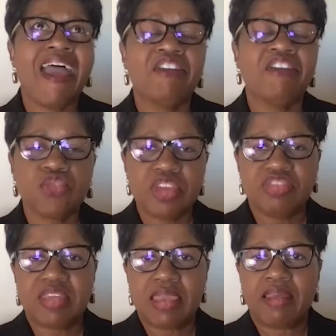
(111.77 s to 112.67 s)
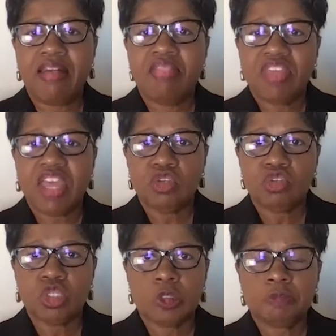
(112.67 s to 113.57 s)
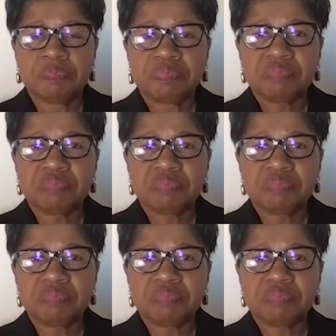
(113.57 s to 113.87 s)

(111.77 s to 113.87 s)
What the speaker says: everything that you do,